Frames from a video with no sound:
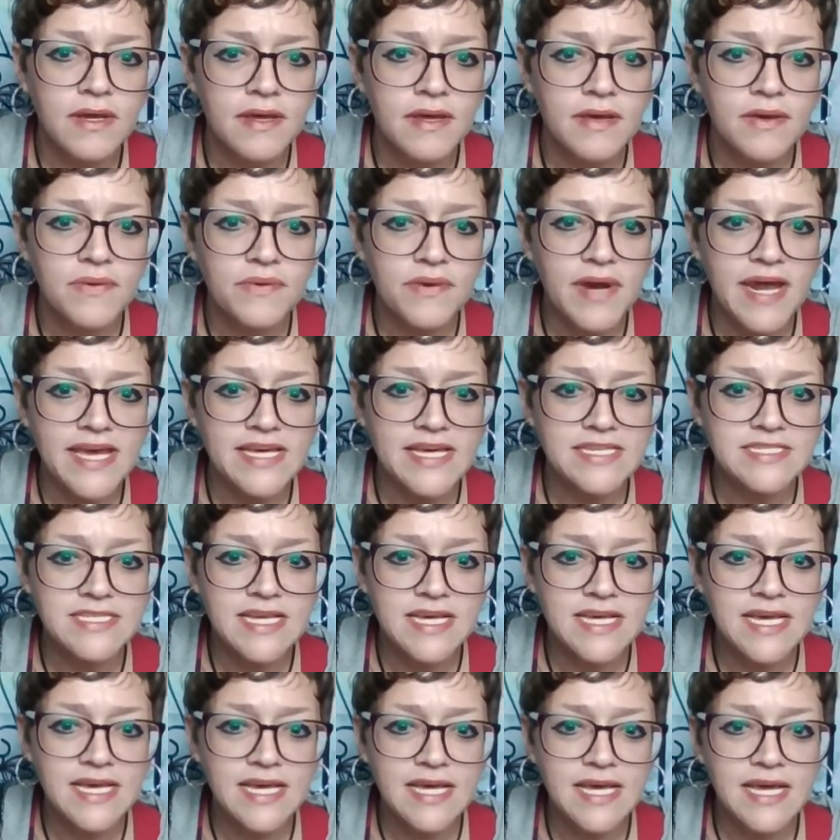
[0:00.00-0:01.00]

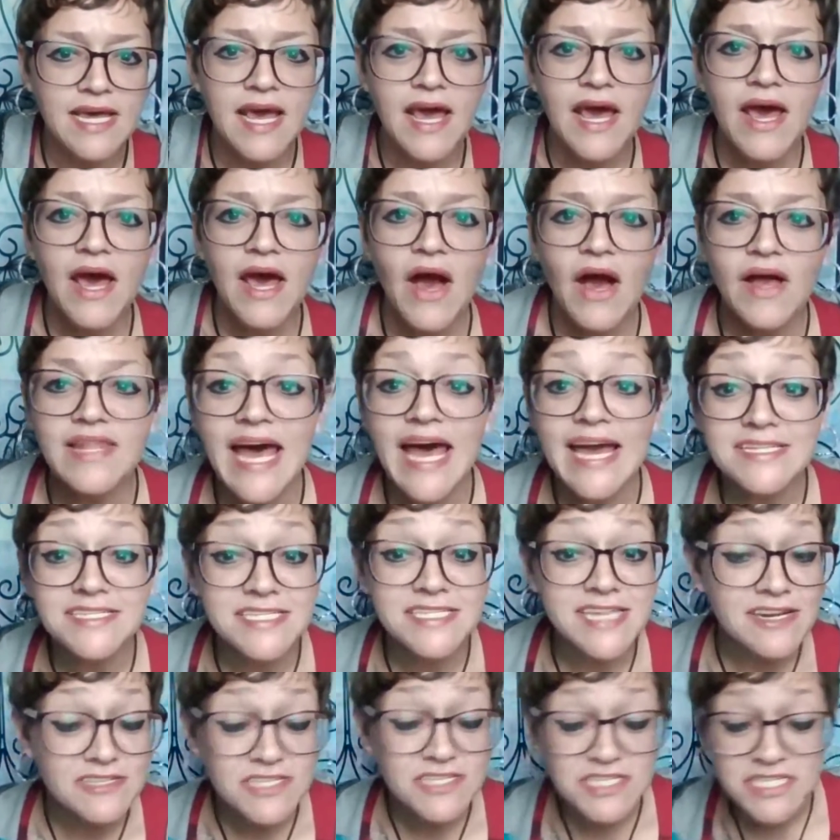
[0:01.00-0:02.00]
Crazy. Light
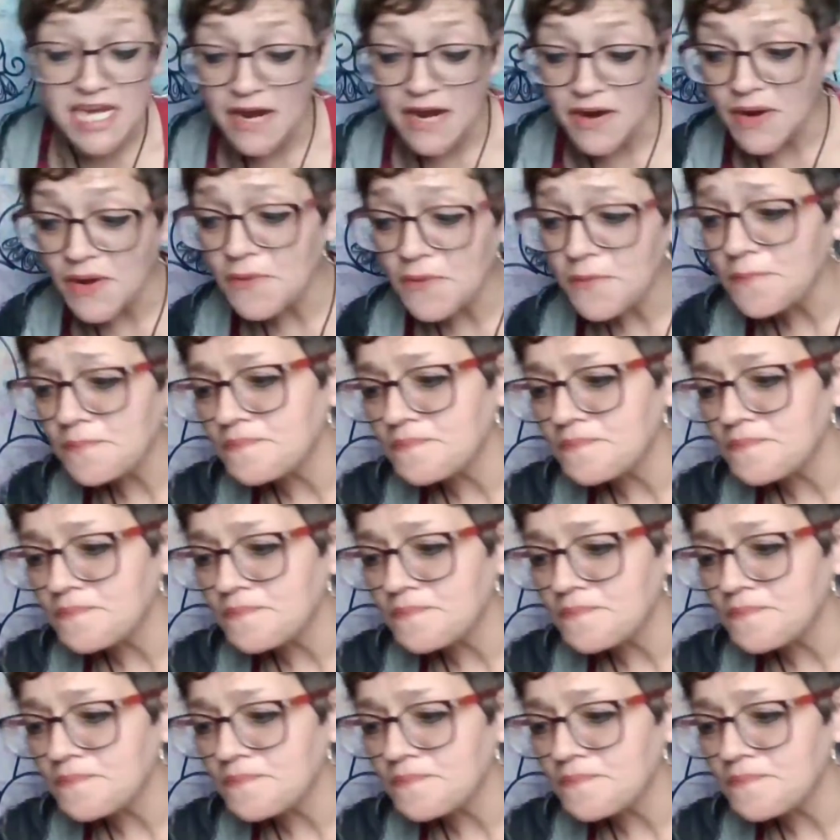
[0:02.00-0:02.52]
Seers Tarot.